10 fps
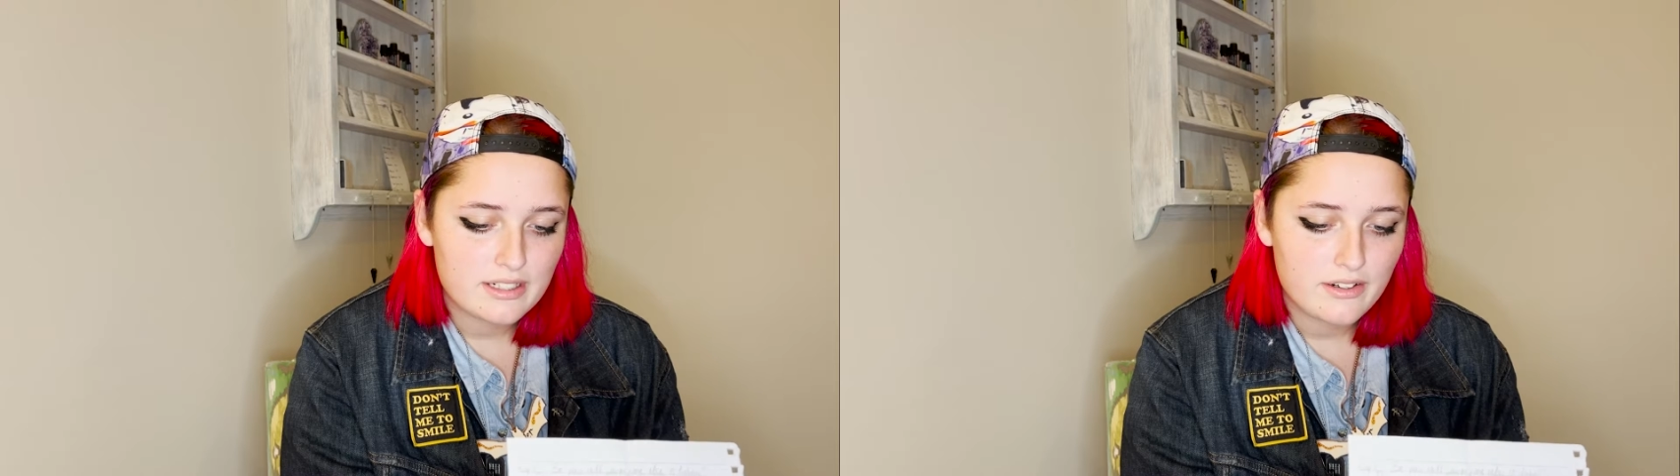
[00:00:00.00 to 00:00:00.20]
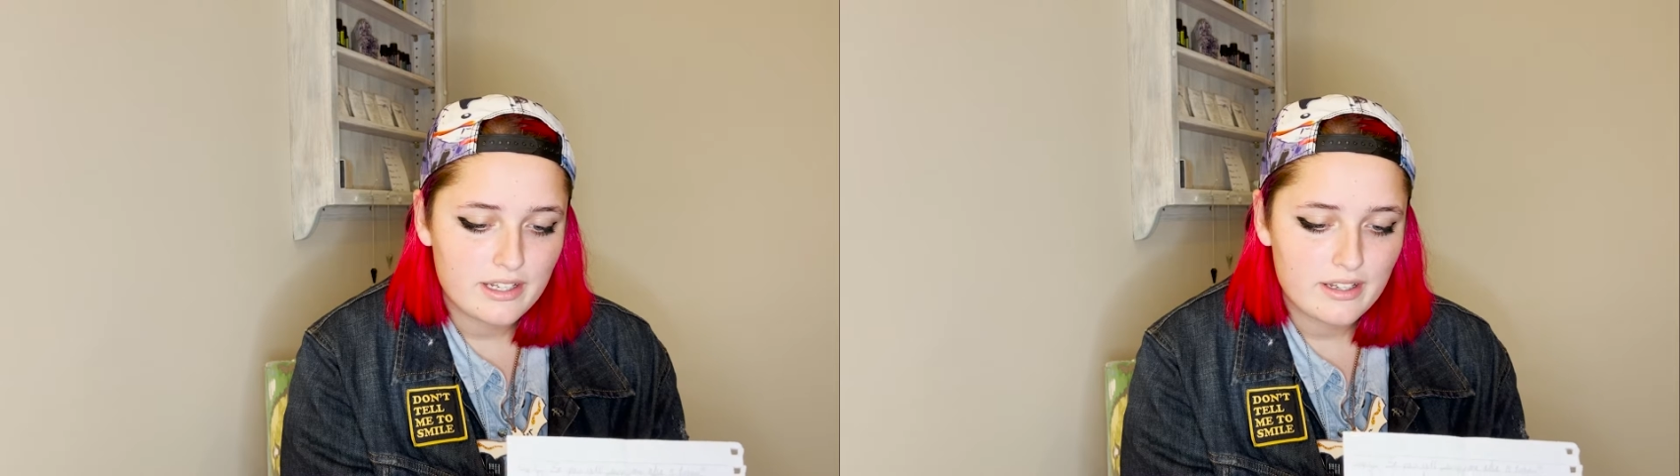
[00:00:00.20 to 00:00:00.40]

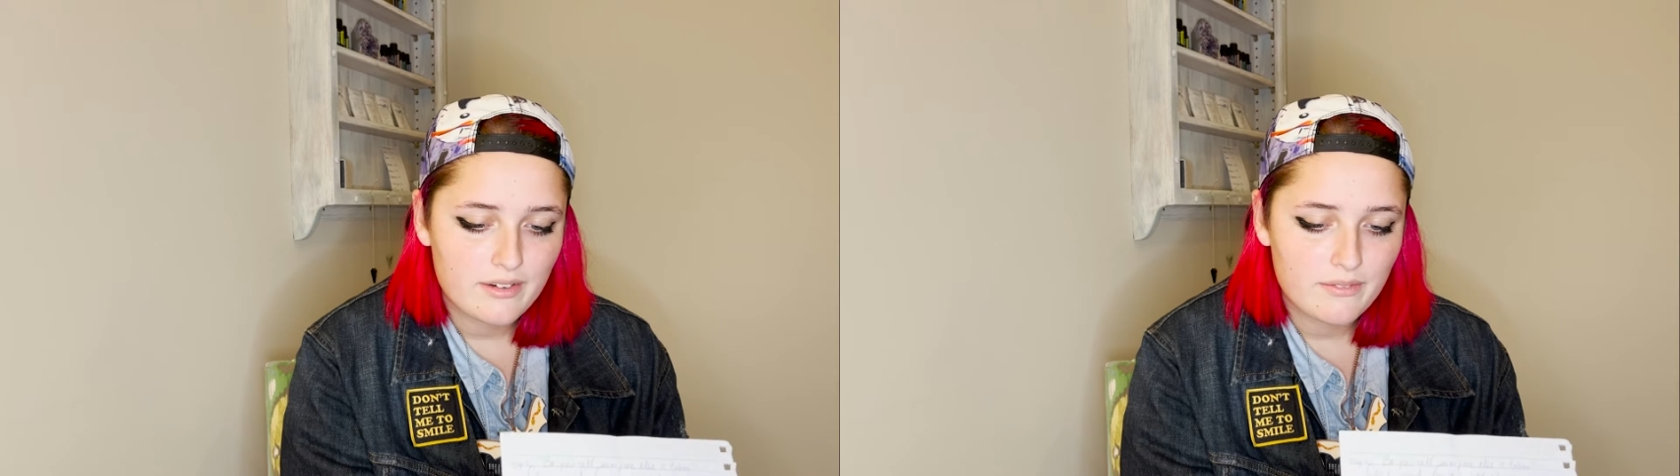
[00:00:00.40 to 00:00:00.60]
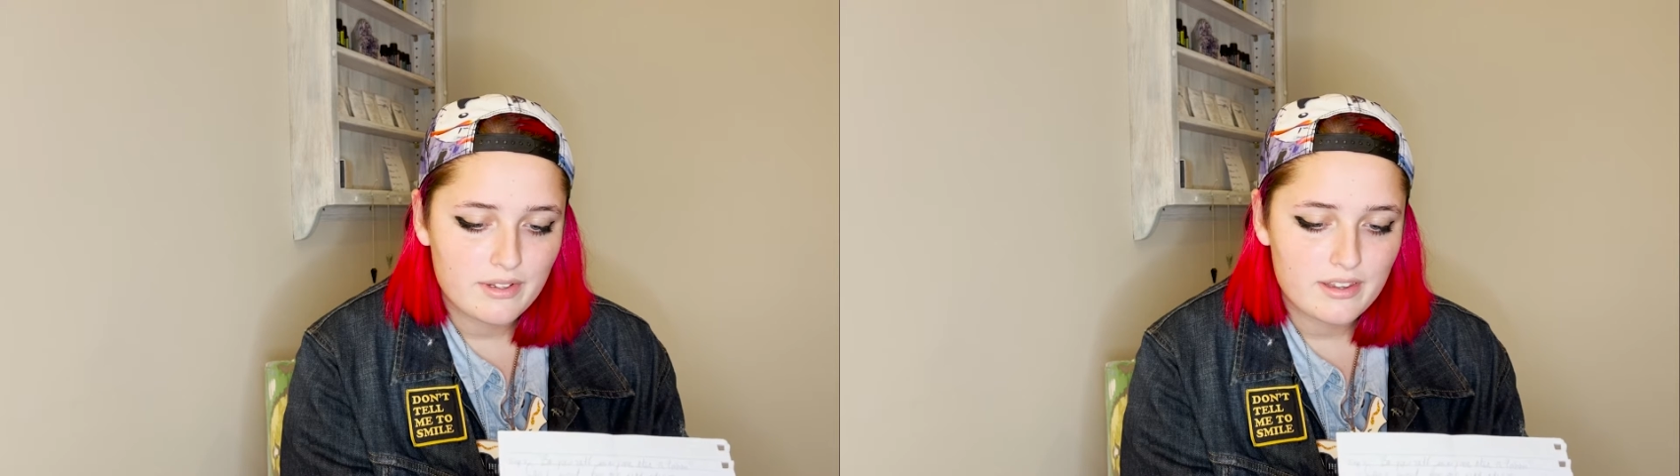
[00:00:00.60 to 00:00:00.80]
going
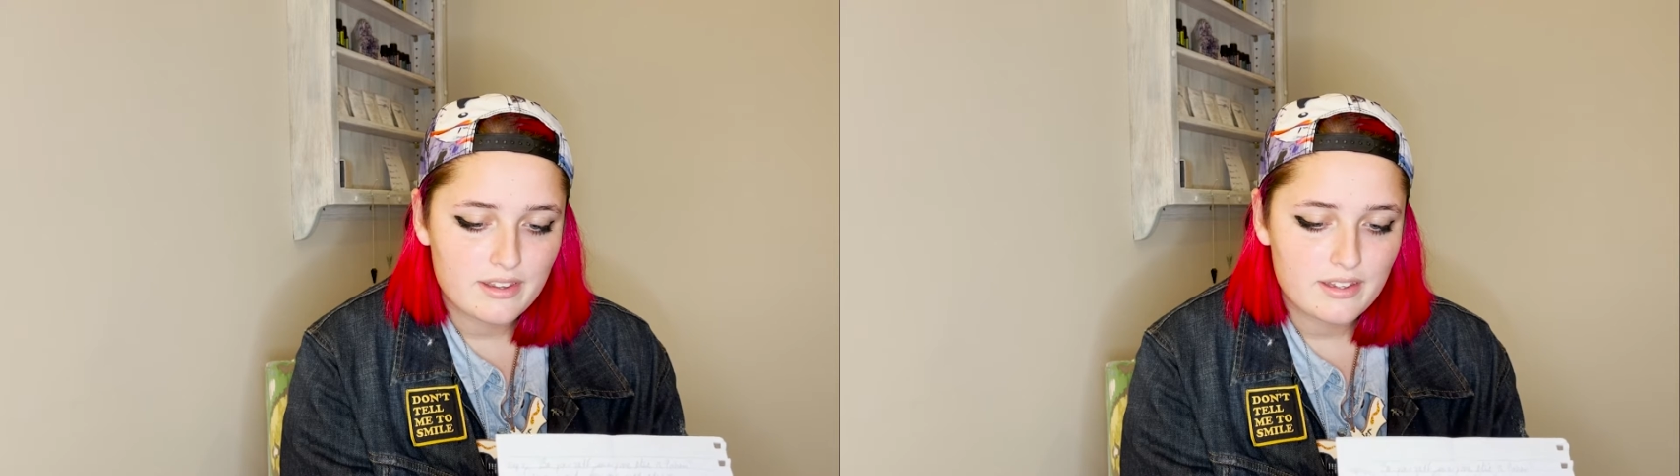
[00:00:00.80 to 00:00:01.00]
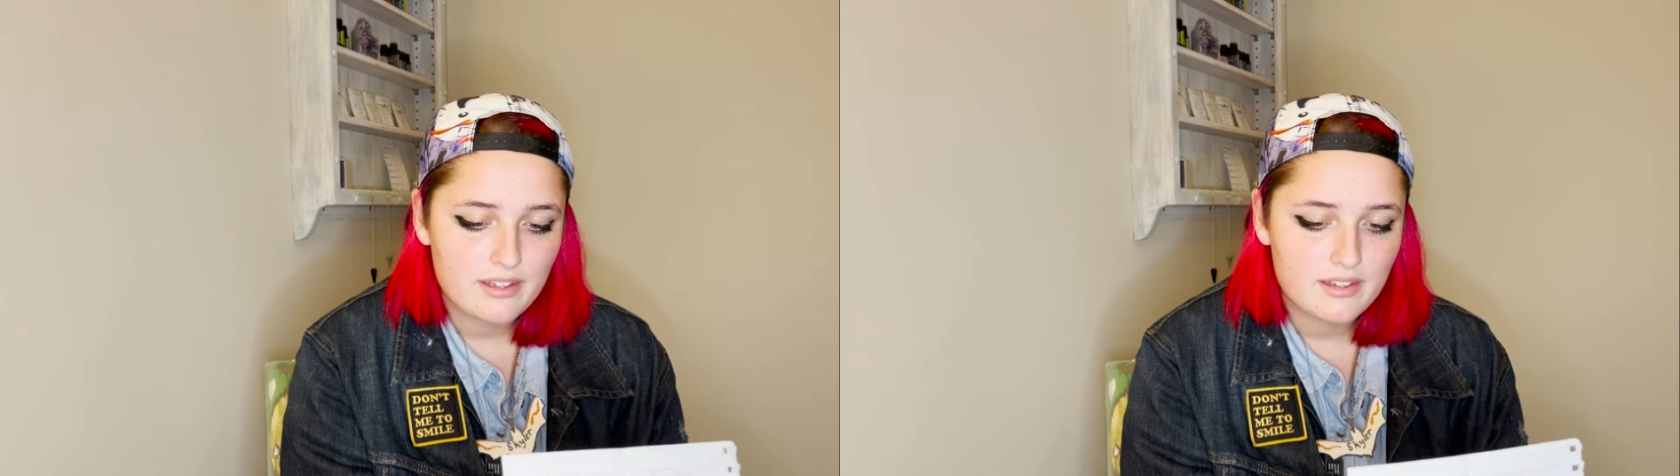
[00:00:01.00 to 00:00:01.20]

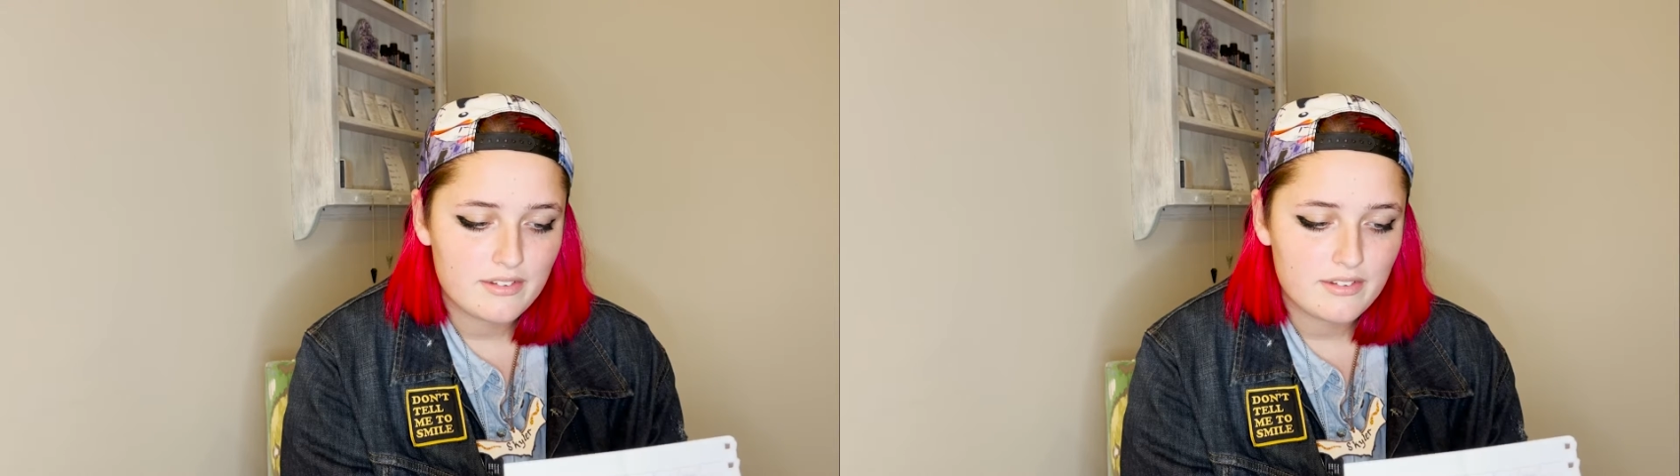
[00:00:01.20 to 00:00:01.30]
with